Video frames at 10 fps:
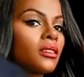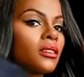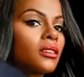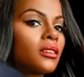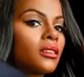
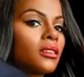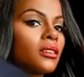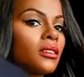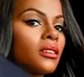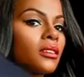
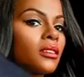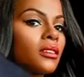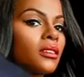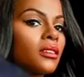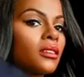
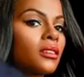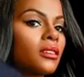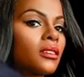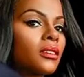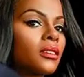
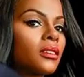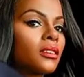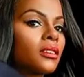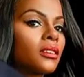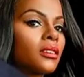
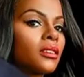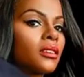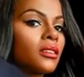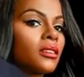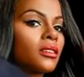
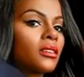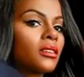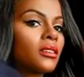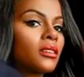No words are spoken by the person on screen.